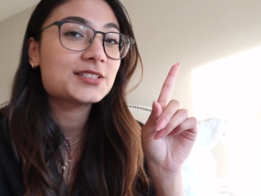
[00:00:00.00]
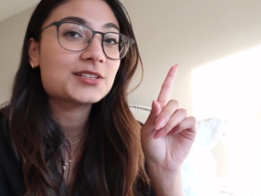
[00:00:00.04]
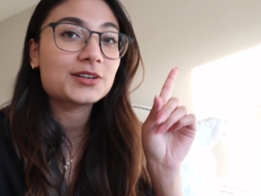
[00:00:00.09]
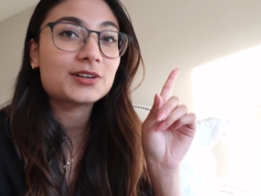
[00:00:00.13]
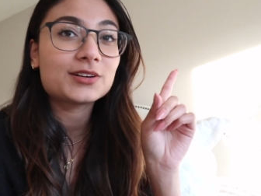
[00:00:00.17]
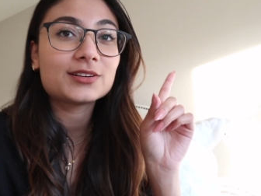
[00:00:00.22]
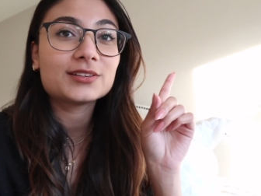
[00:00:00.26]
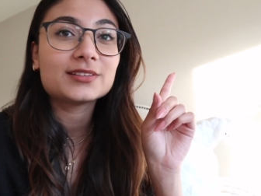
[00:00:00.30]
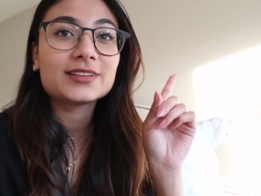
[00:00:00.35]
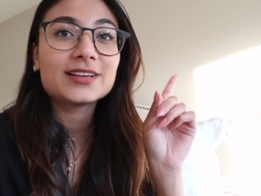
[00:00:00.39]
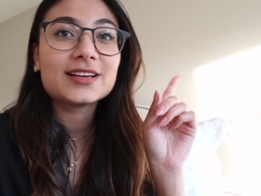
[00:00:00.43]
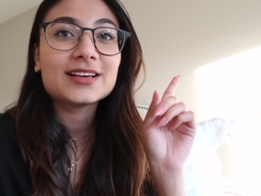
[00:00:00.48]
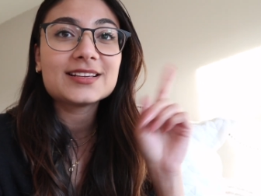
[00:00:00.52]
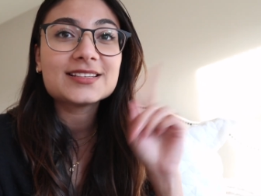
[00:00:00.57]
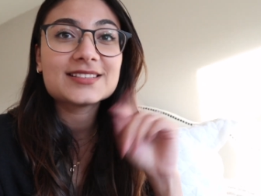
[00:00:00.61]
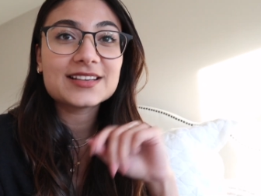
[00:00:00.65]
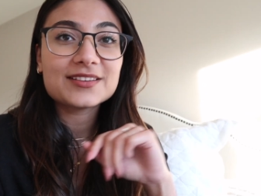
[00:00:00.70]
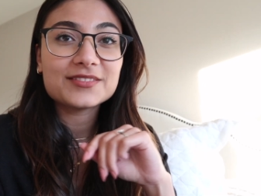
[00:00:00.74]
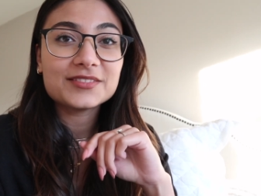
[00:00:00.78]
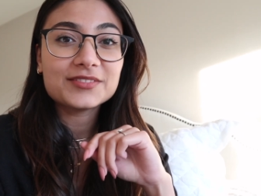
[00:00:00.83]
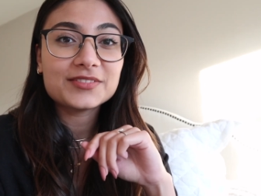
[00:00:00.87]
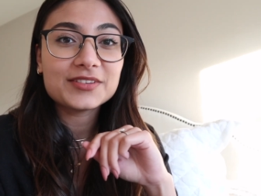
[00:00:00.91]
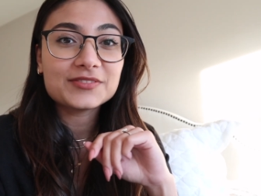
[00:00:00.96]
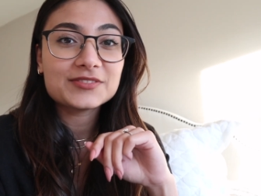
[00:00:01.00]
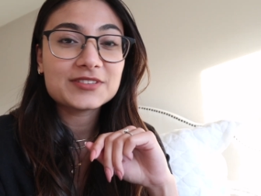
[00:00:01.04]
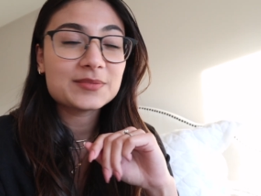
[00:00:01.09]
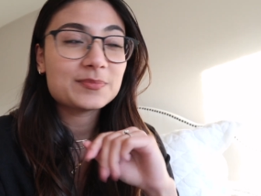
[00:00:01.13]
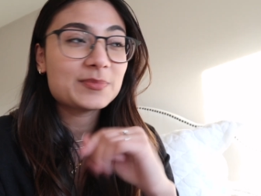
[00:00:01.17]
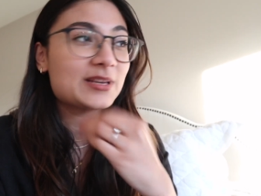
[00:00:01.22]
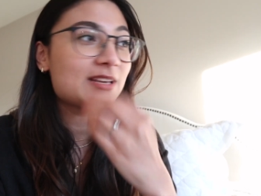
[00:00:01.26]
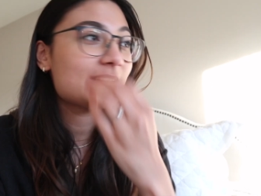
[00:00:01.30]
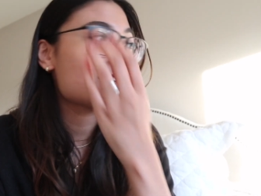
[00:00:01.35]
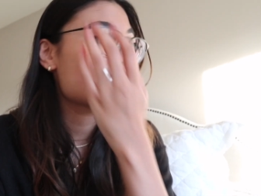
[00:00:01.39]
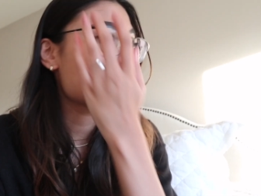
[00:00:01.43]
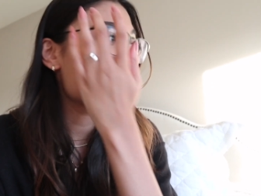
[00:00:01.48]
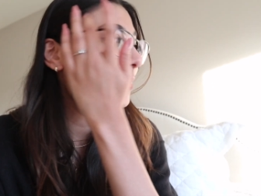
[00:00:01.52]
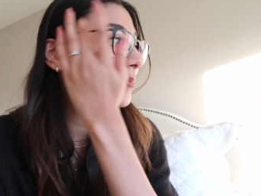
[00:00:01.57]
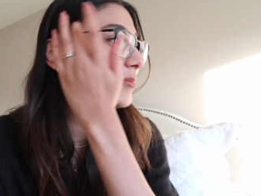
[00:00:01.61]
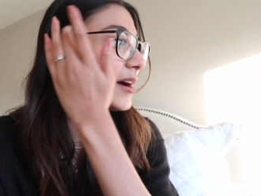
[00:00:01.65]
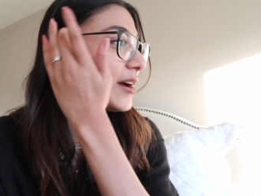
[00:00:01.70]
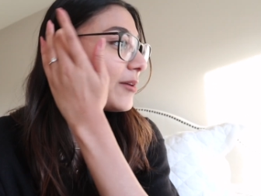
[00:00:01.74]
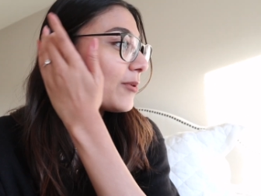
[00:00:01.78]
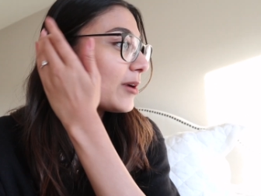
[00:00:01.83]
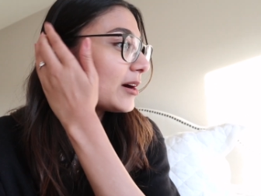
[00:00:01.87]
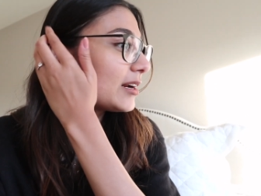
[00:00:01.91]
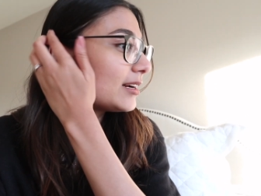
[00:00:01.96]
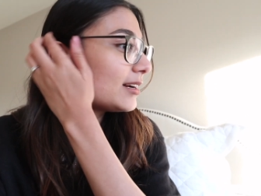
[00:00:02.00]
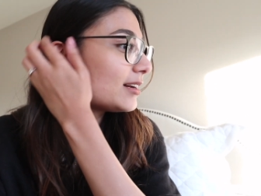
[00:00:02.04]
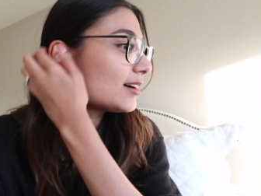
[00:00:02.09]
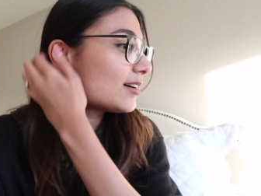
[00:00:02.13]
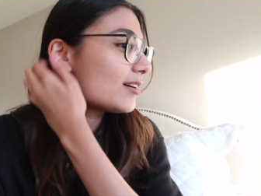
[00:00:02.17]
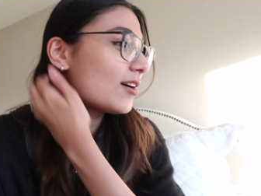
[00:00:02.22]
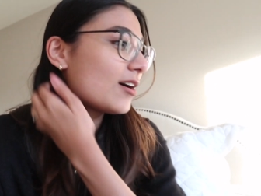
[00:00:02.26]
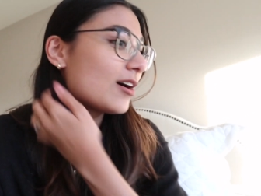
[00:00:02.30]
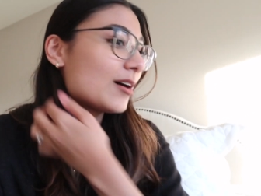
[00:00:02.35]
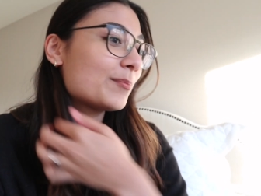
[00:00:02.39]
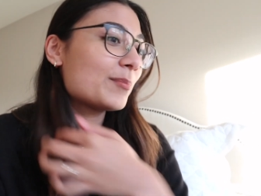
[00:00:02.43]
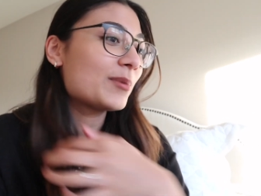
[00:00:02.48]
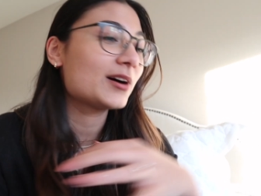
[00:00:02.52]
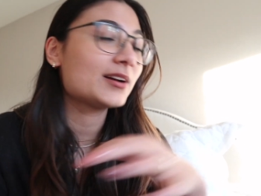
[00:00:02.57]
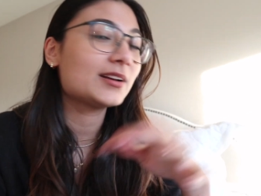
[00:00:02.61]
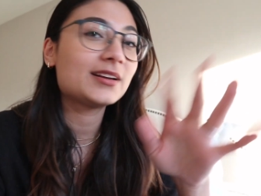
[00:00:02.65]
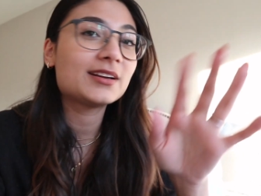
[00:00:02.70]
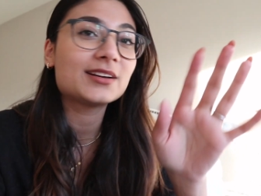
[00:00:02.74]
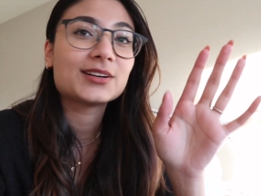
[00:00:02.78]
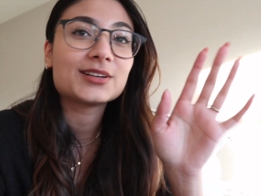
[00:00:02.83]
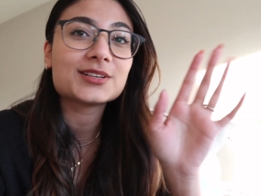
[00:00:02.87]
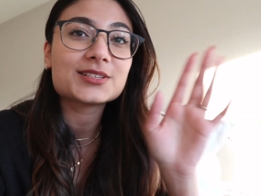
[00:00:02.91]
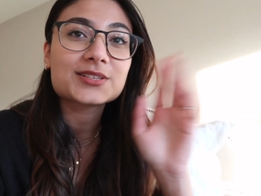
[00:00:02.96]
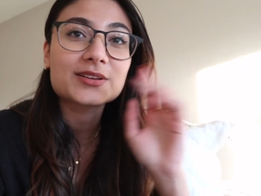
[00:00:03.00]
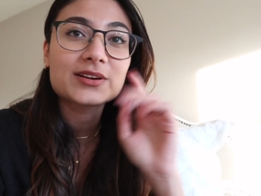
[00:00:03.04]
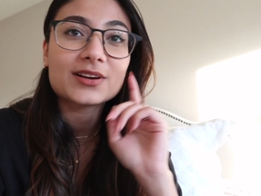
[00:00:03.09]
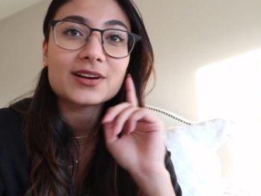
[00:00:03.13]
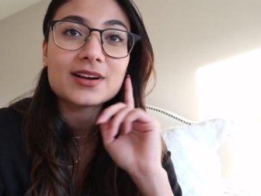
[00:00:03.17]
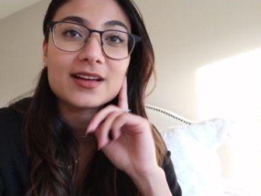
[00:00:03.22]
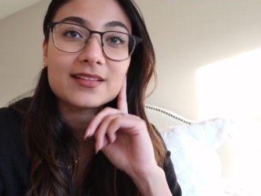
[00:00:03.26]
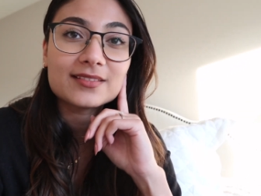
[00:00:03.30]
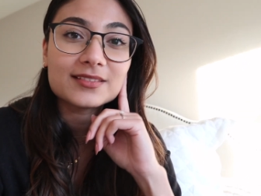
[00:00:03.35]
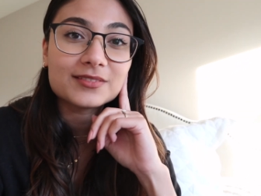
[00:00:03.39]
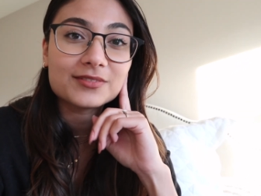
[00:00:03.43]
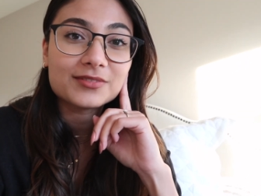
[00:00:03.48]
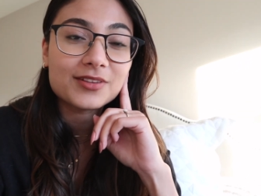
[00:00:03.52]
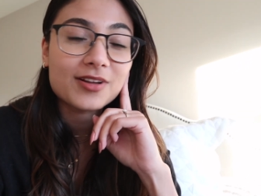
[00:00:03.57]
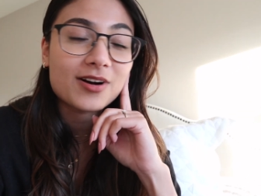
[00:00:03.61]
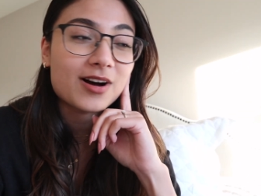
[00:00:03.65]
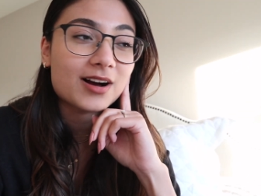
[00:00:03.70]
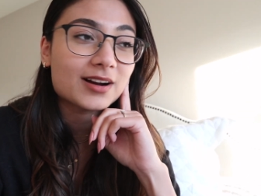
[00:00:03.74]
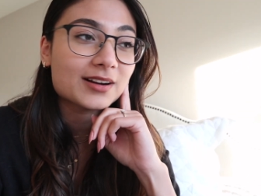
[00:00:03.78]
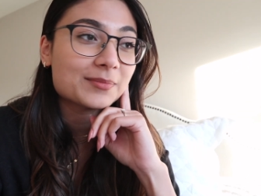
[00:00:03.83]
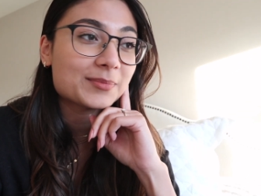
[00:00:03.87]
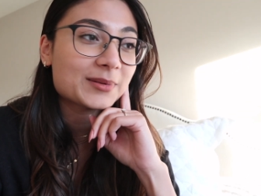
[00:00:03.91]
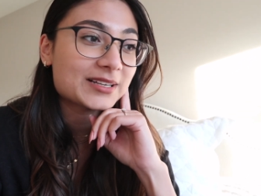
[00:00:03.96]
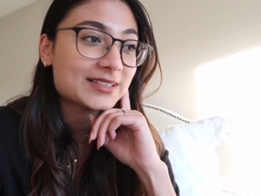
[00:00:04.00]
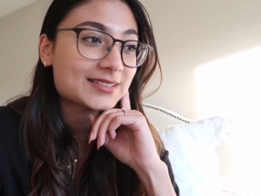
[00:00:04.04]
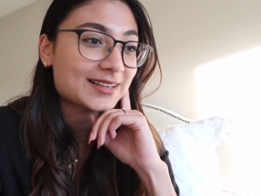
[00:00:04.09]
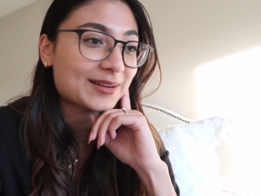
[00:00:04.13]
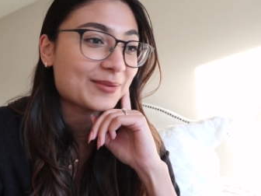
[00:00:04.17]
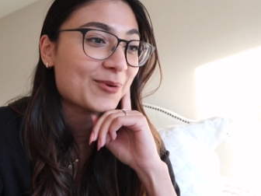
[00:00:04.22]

currently 7.50 p.m. I wanted to hop on here so I could end the vlog because I